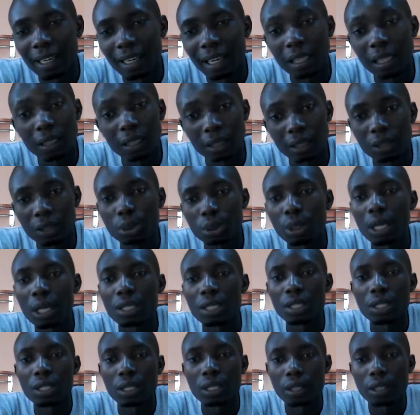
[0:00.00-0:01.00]
It's a
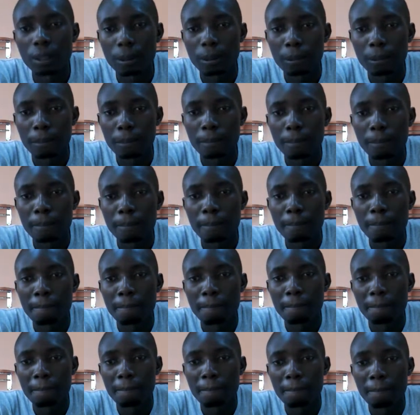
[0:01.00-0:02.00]
tragedy.
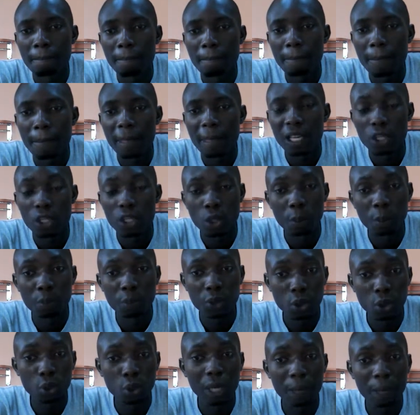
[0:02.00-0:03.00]
In some
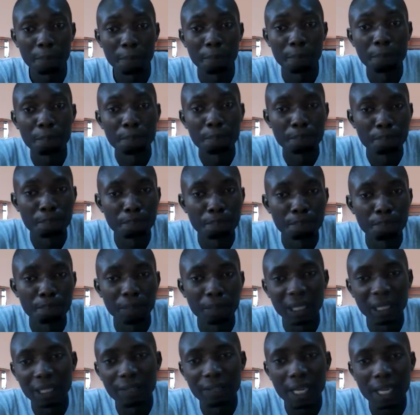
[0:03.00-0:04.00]
school that
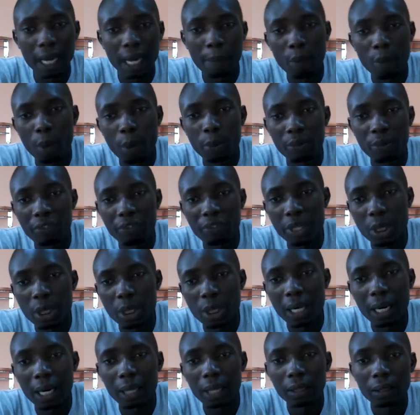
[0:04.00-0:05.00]
believe that are more
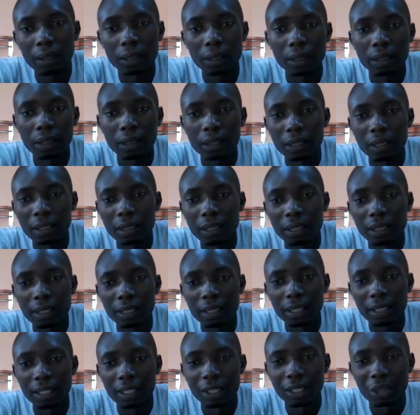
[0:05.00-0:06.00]
professional,
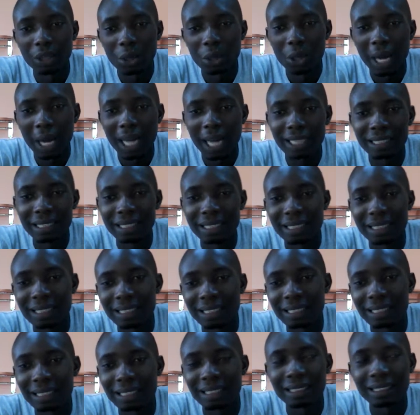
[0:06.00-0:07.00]
and
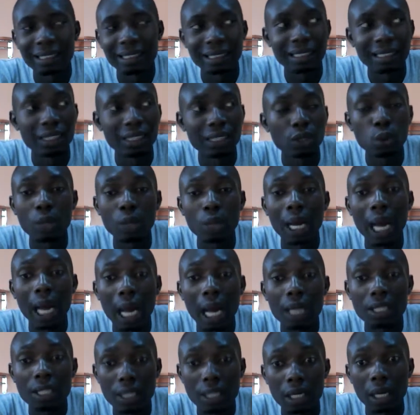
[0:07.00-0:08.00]
it's a school that
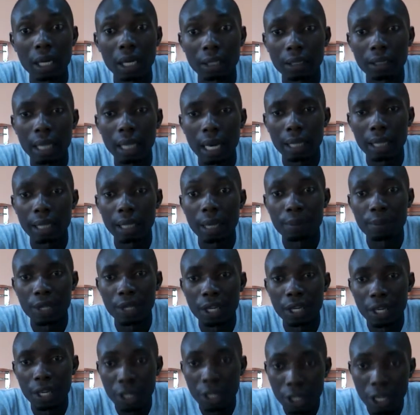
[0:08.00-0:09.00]
has a tag,
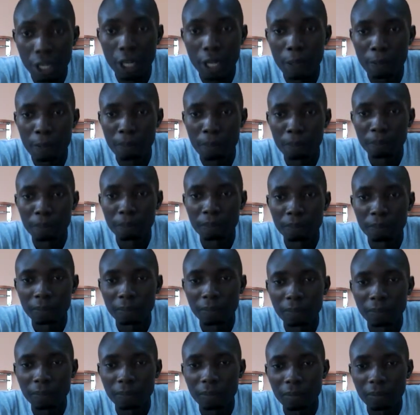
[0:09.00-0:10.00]
a name.
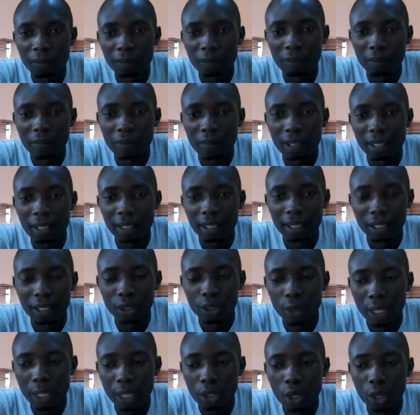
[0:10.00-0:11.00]

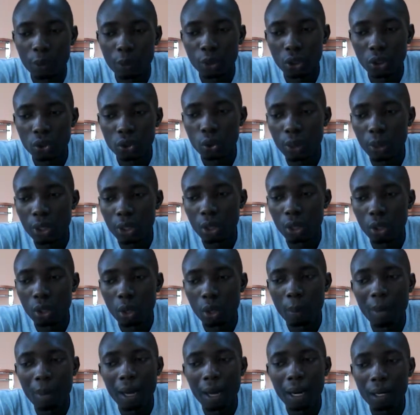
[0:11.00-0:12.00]
You end up just doing your
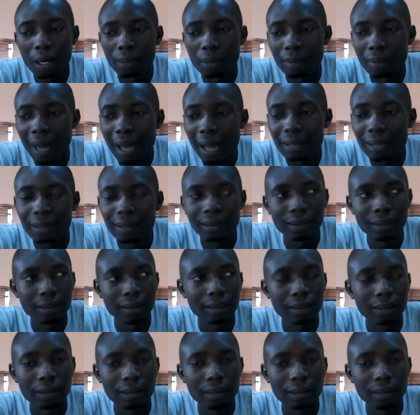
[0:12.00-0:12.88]
normal maths